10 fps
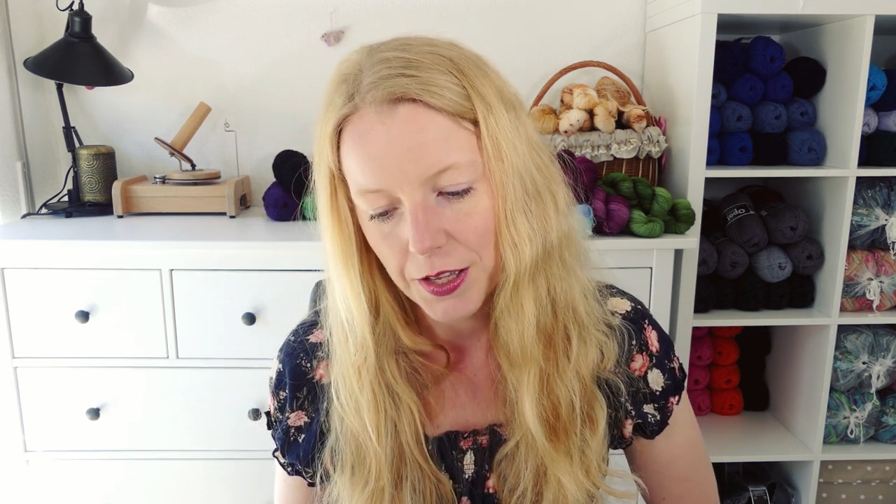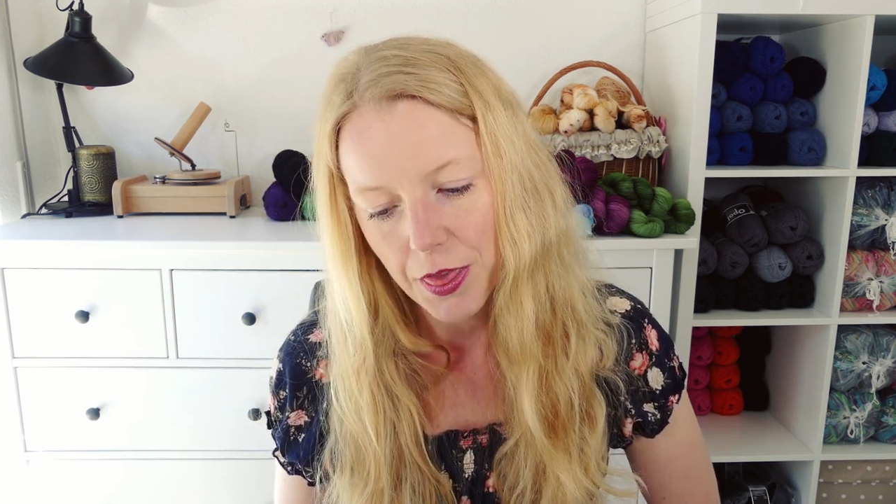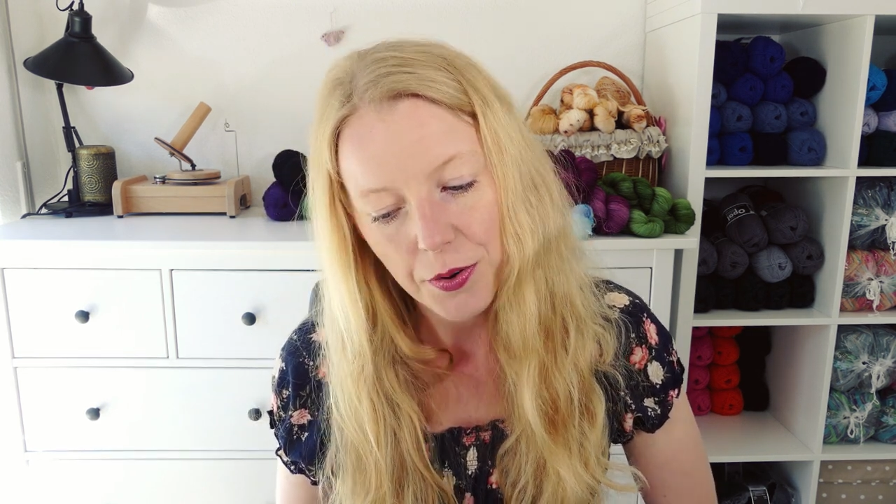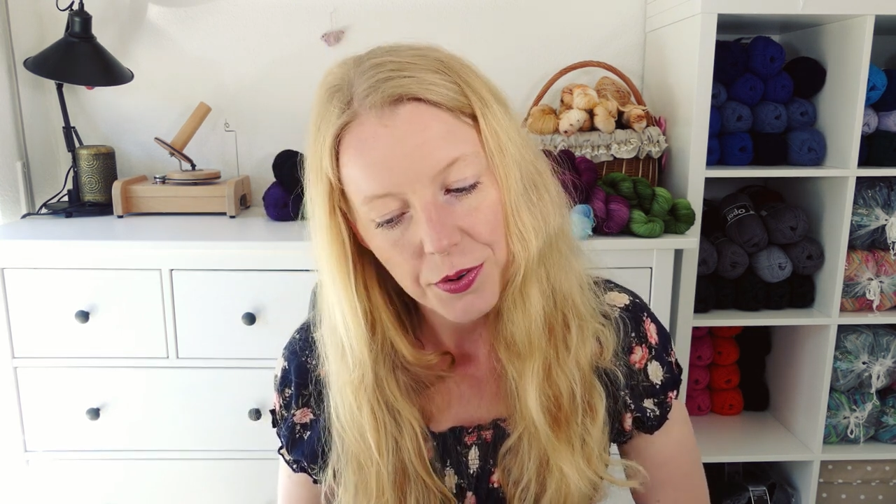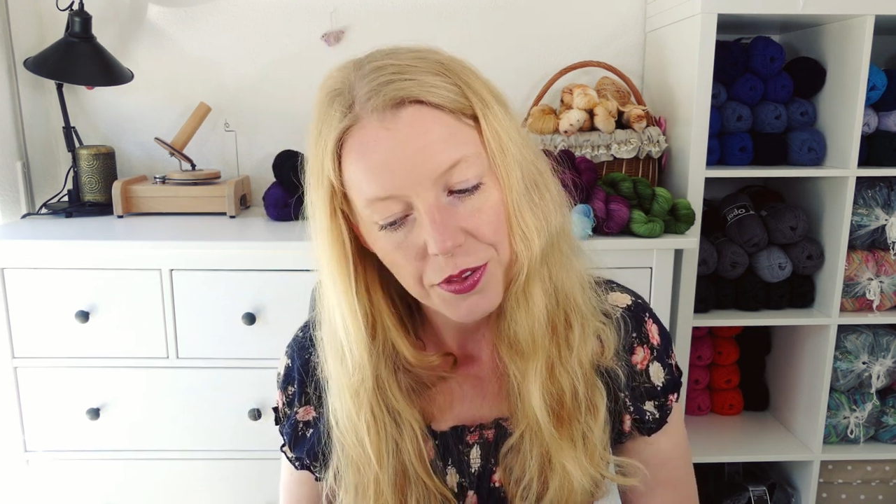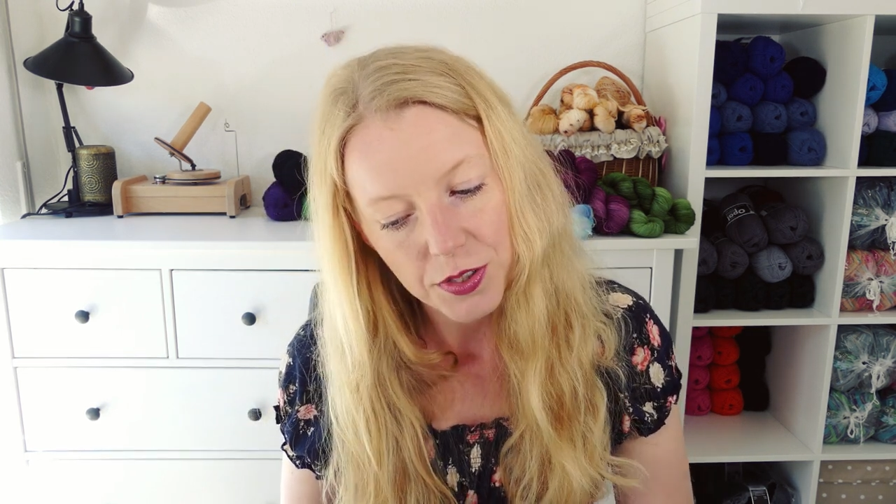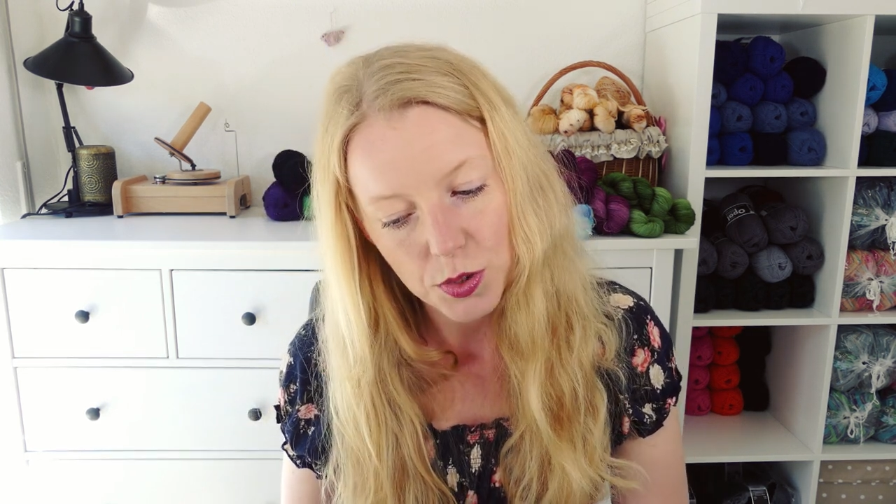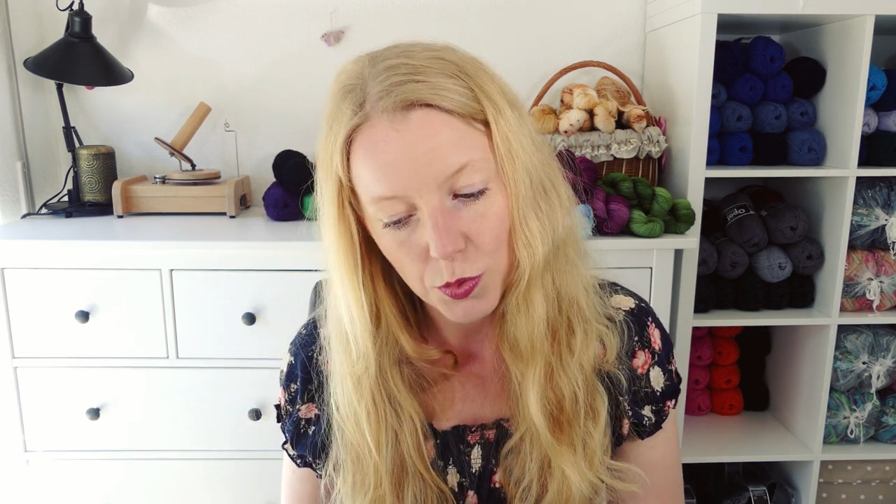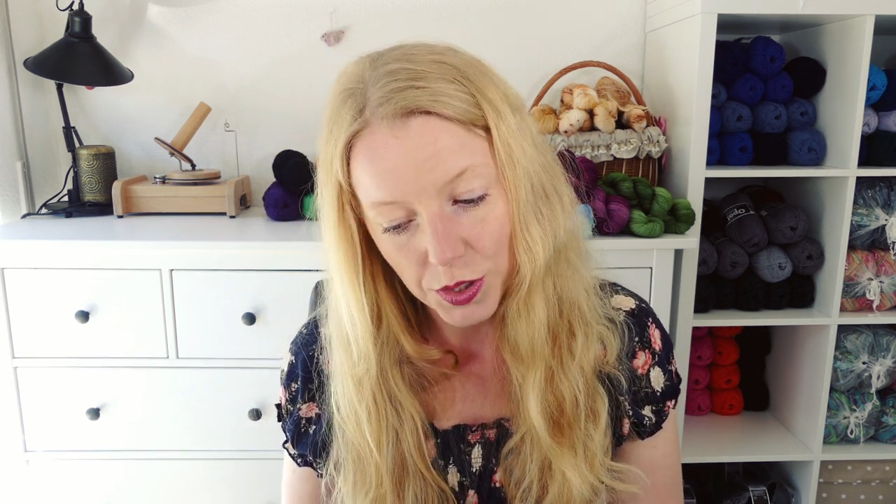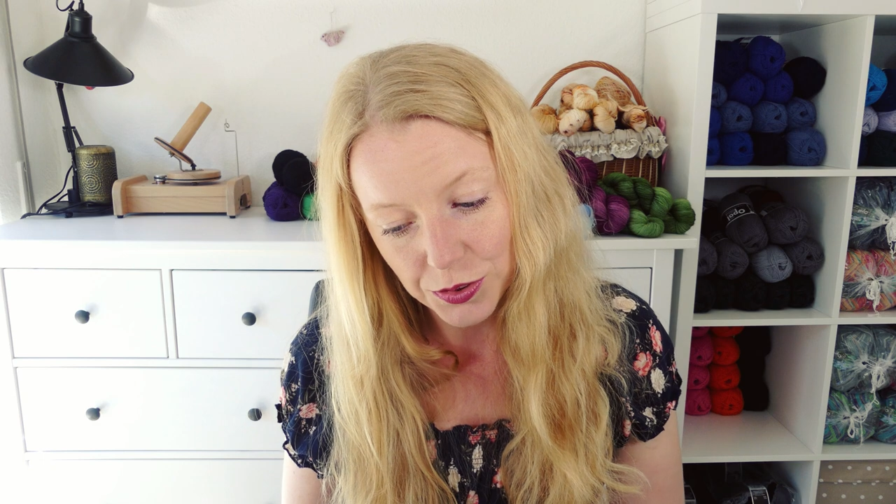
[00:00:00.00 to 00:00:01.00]
Through
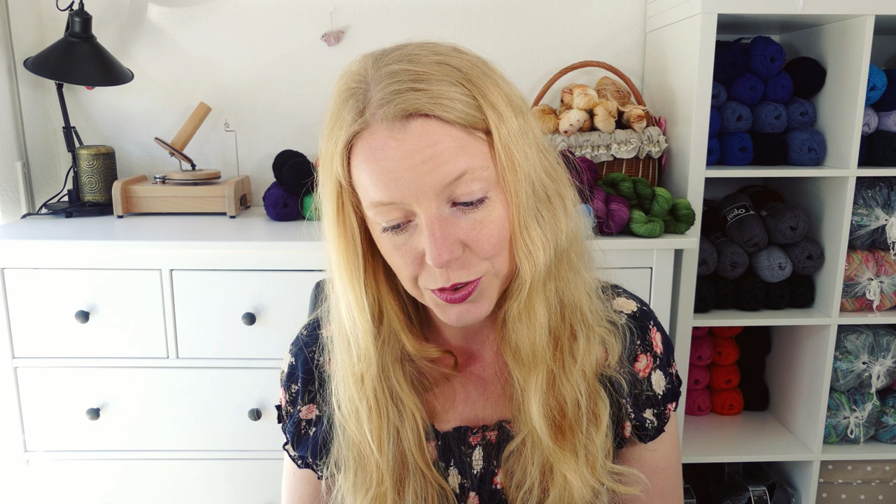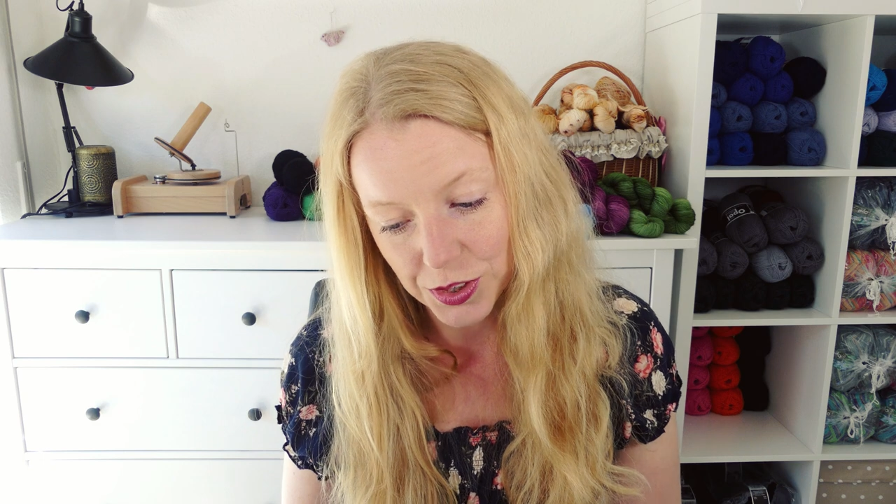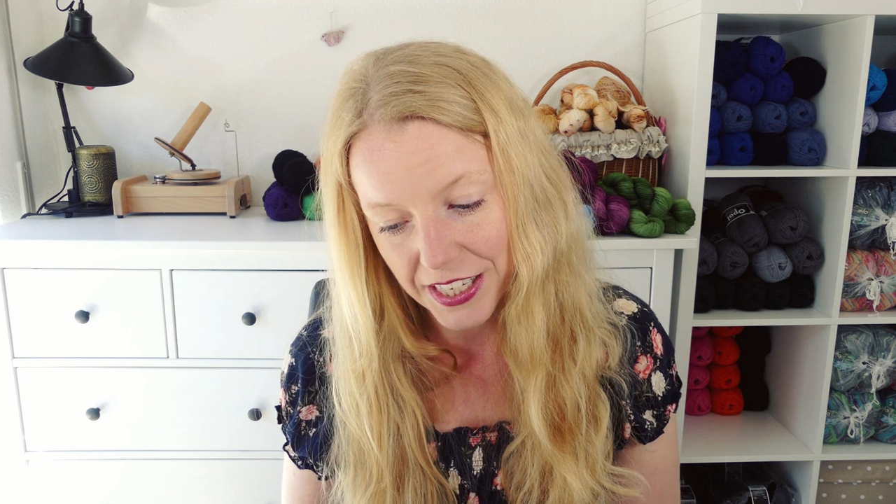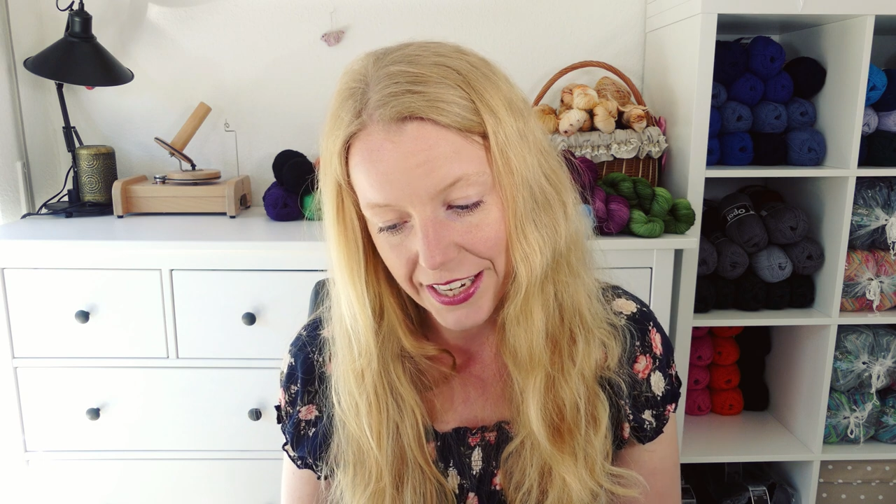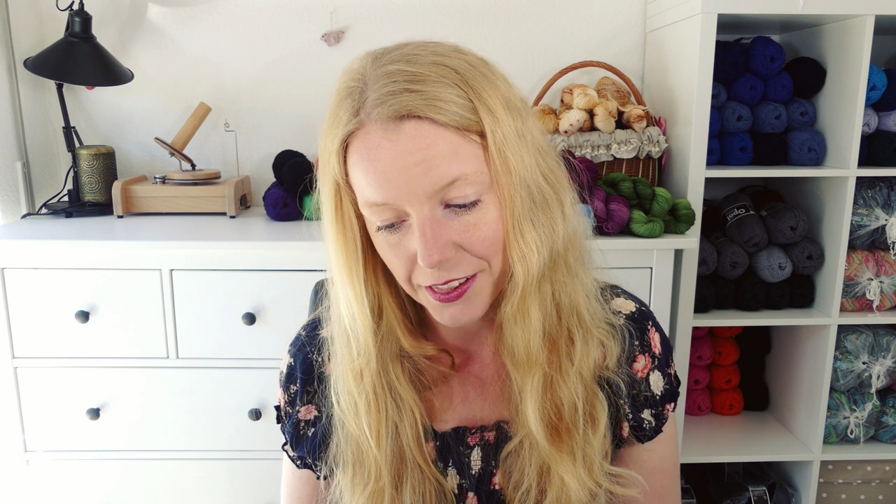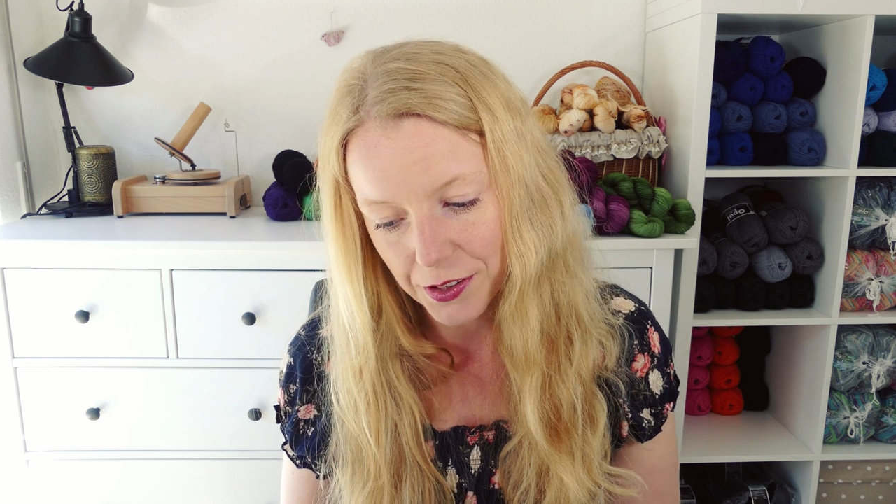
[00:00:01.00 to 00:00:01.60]
this wonderful tale,